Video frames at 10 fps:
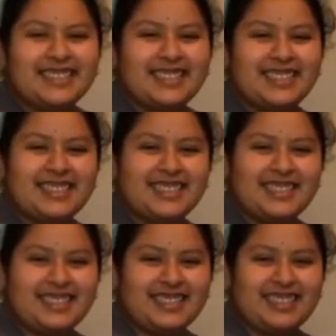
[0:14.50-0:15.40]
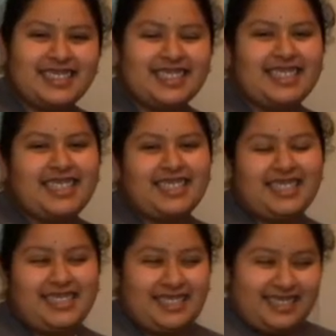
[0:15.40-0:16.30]

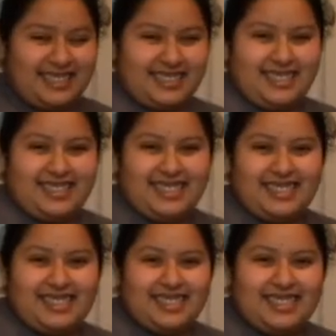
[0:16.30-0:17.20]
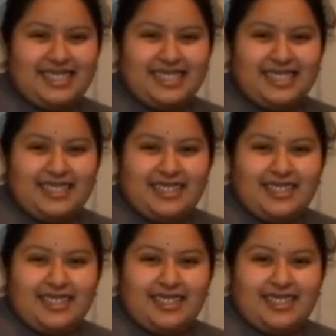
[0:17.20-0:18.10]

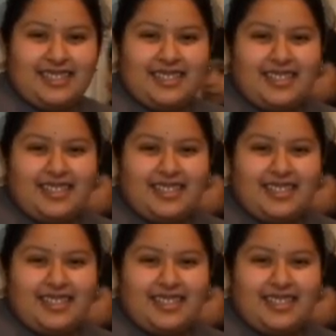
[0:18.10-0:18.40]
The person shown says nothing.